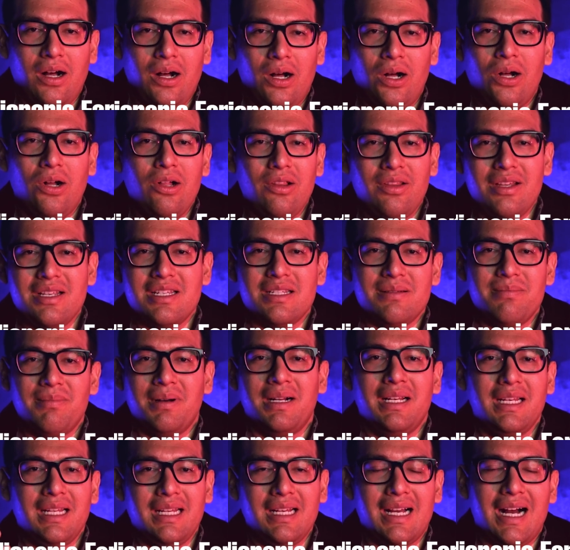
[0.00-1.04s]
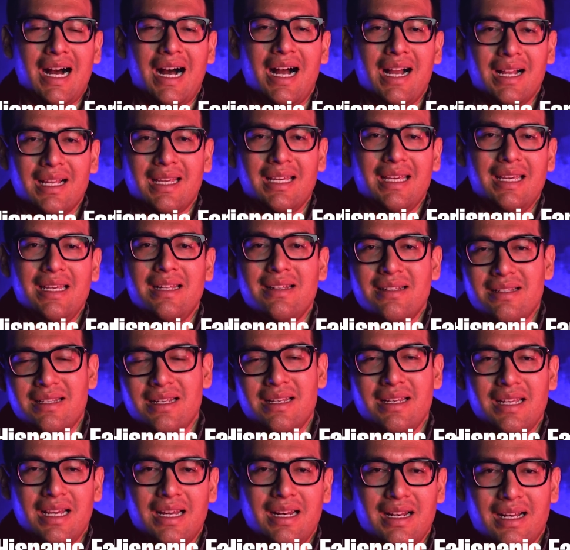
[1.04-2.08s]
all this money on
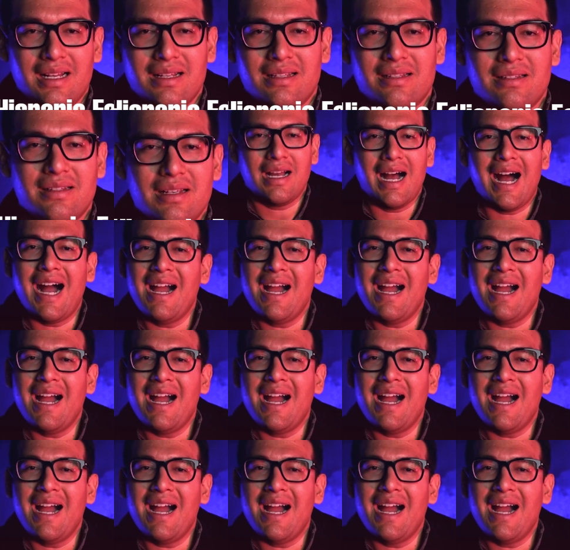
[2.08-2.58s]
quinceañeras.